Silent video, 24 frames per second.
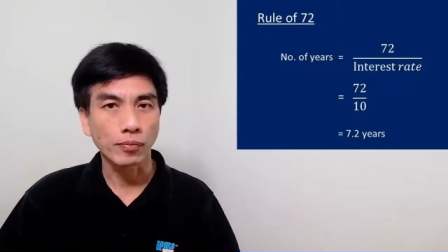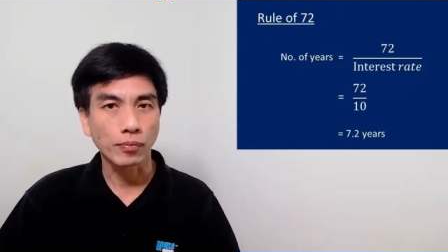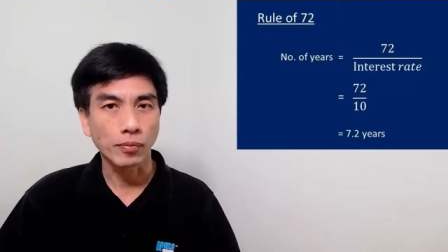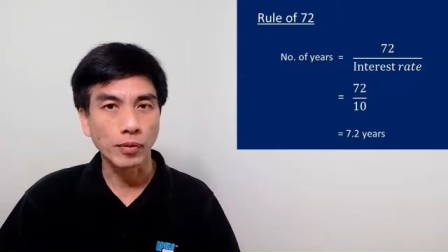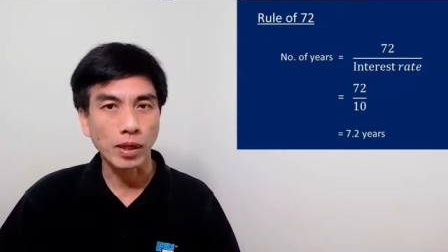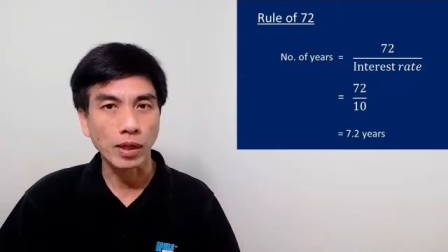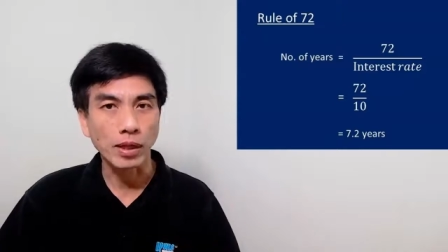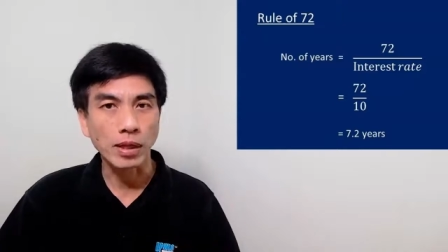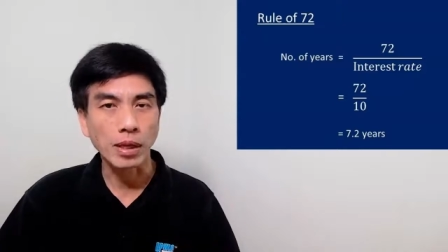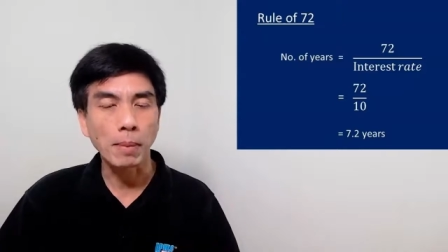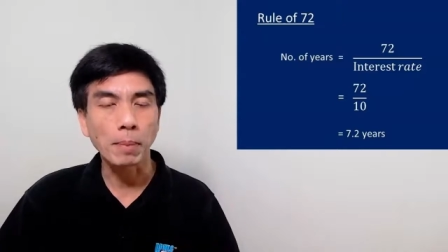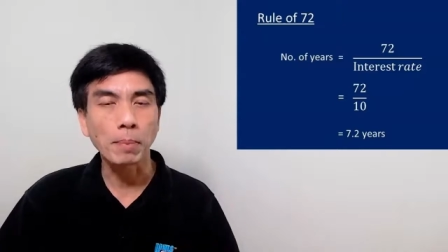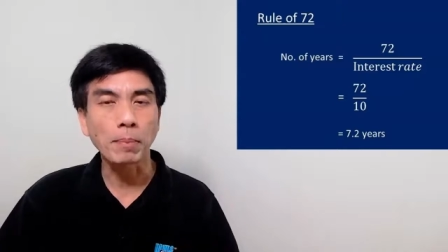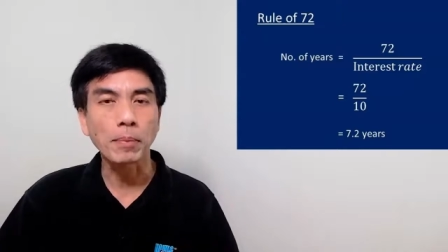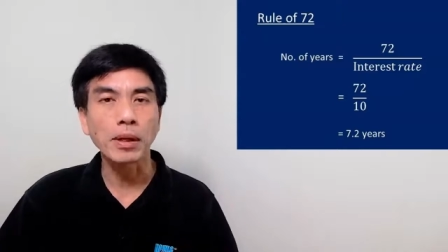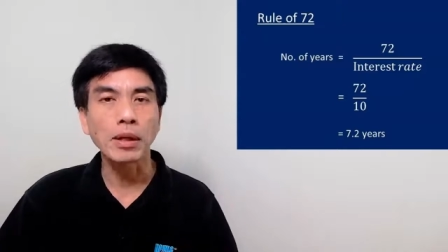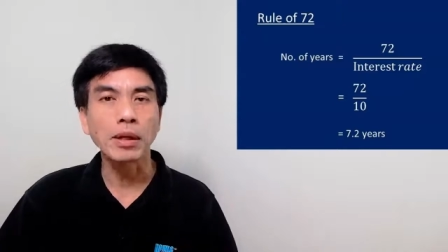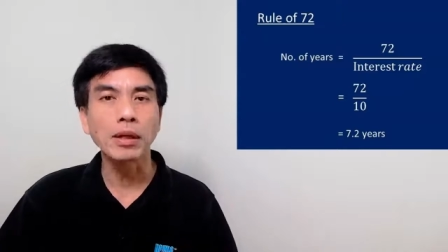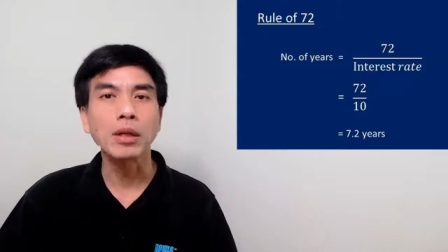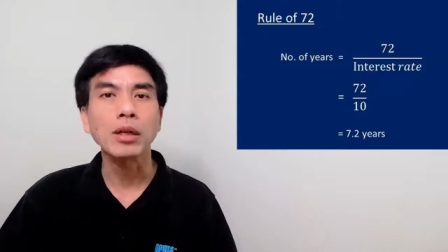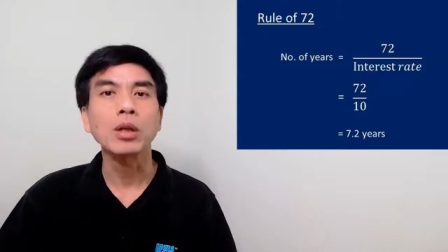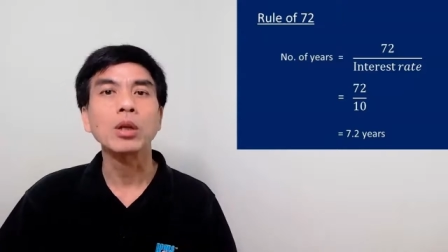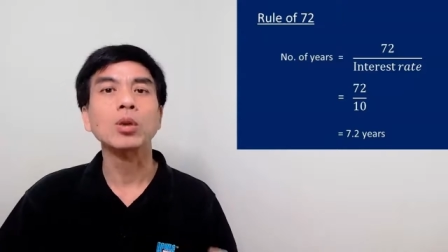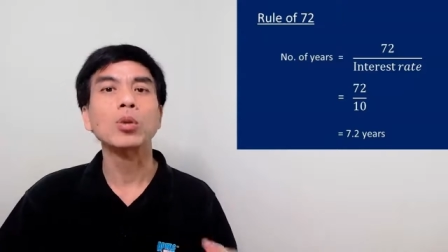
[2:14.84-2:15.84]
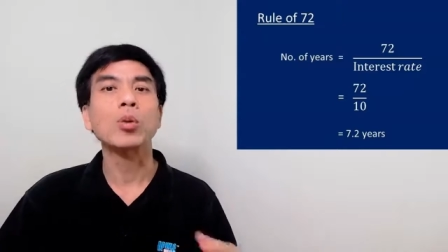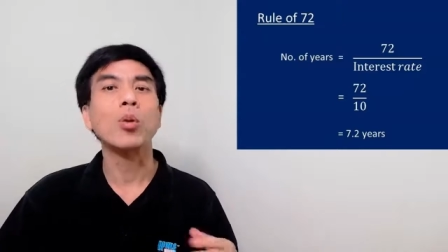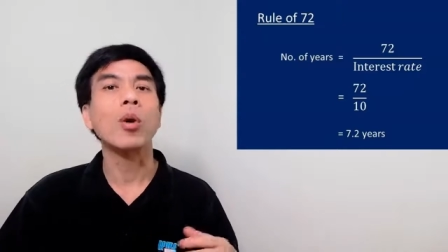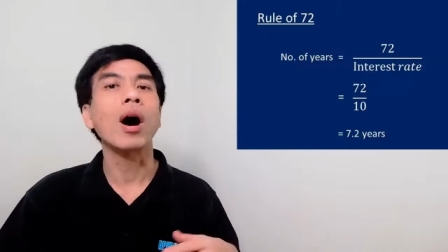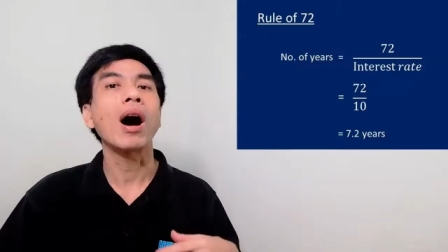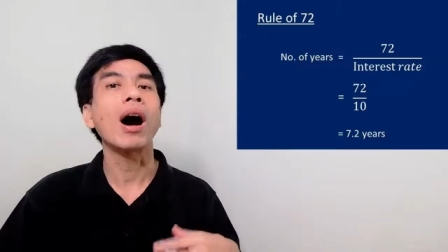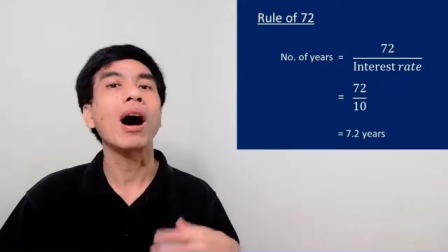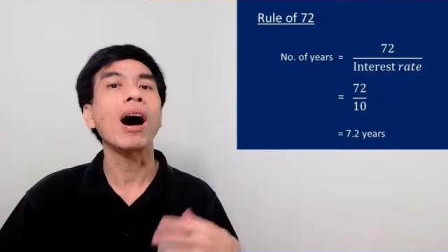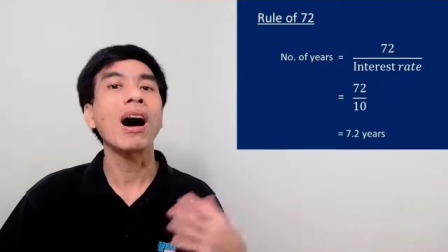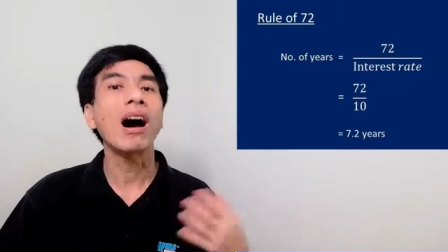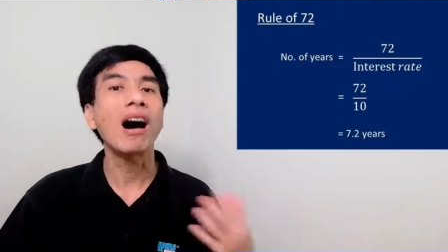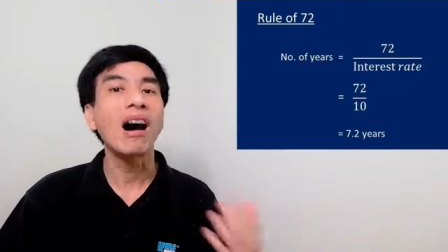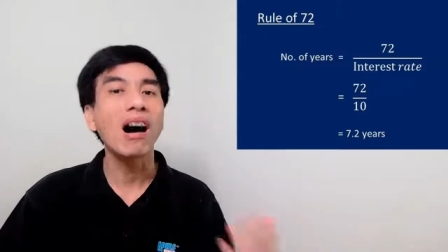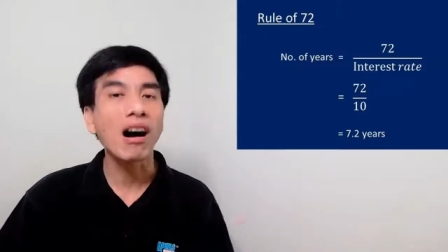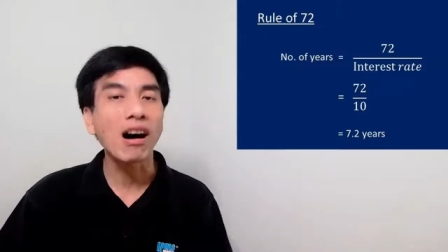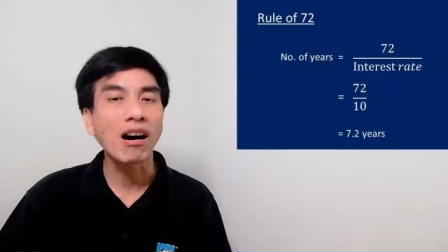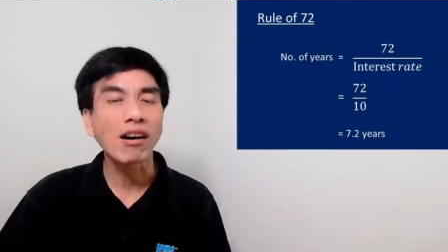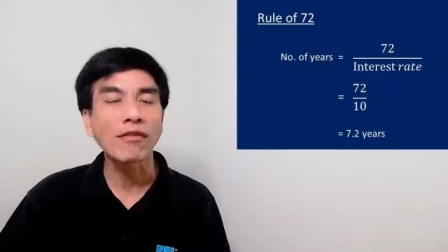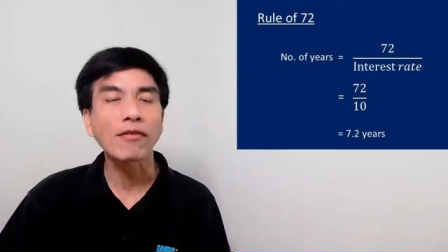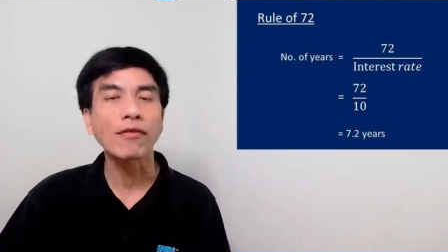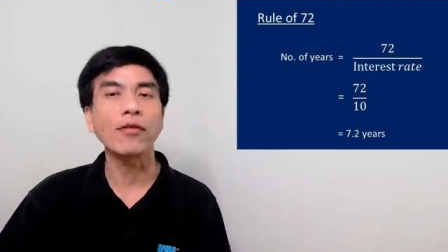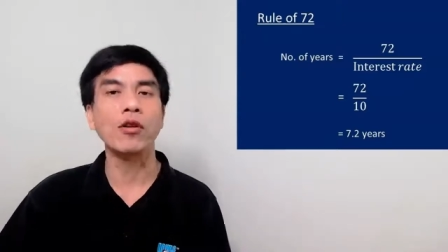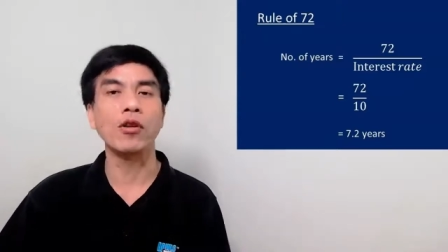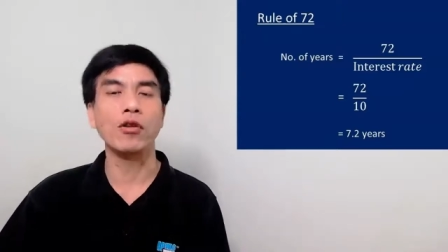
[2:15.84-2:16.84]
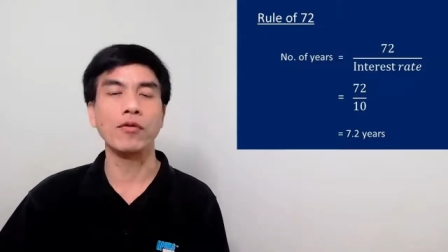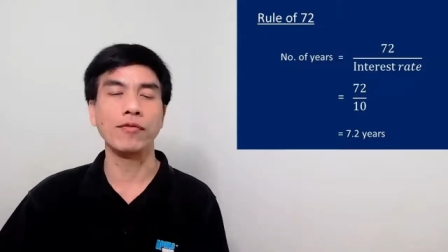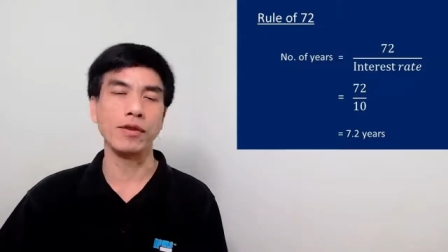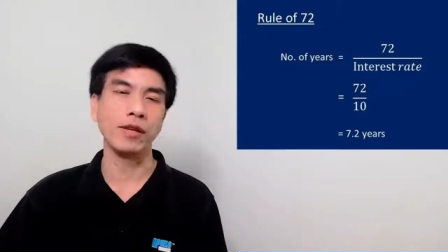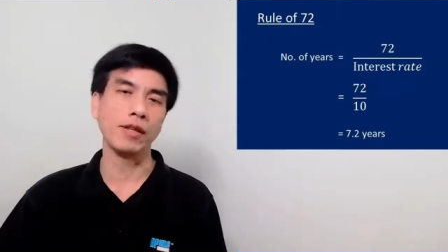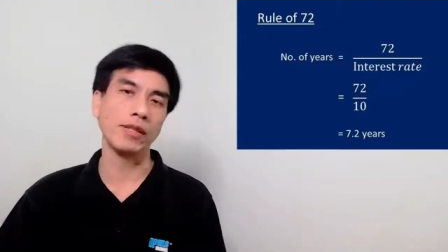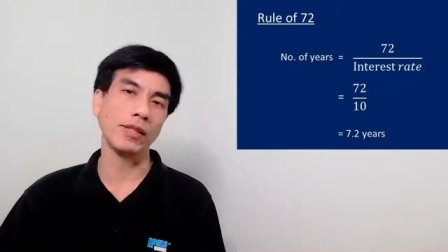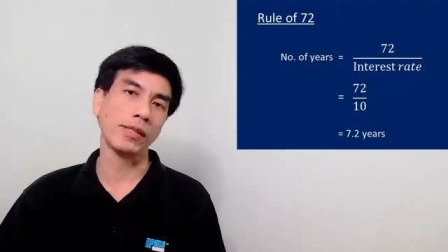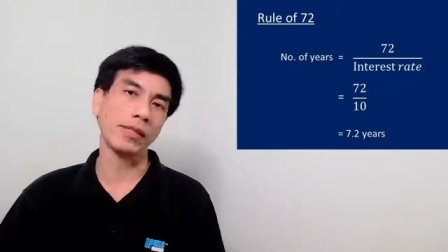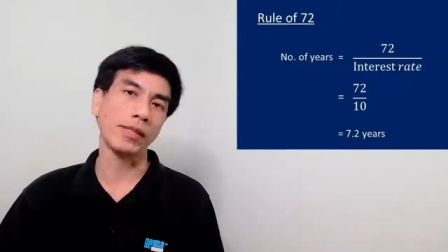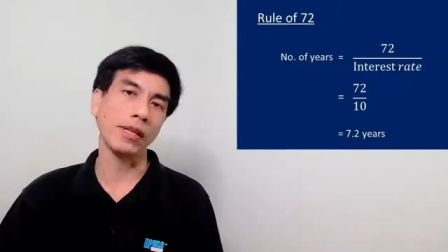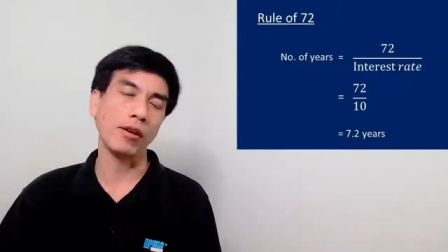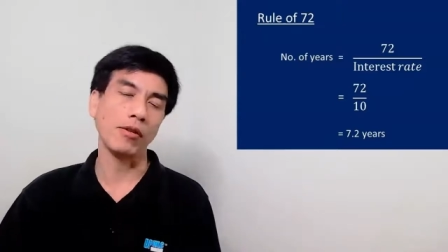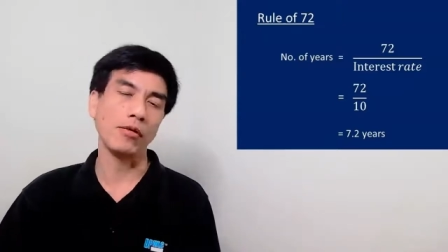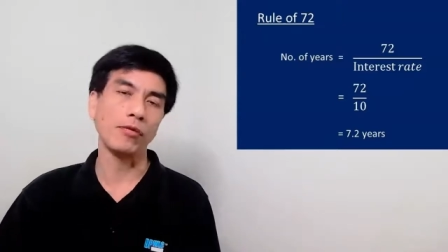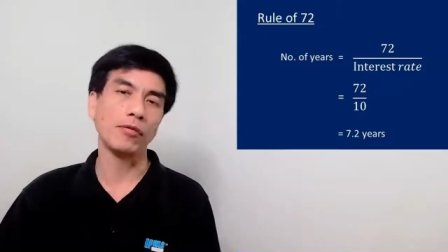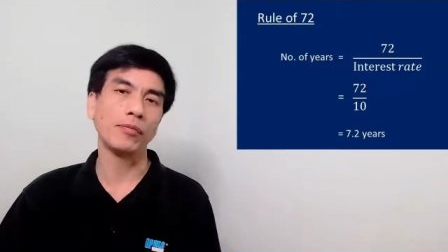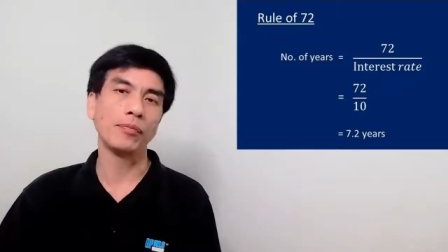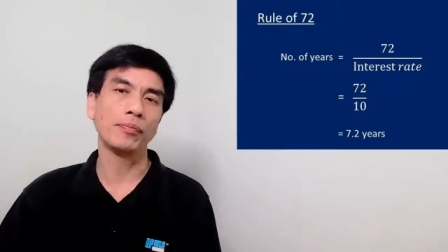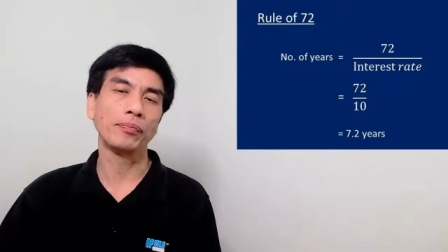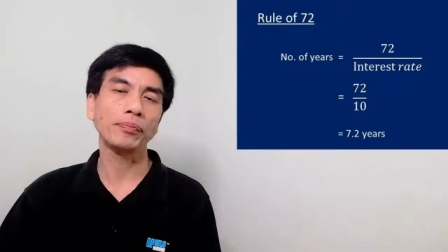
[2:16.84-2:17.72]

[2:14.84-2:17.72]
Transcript: the number to halve of itself.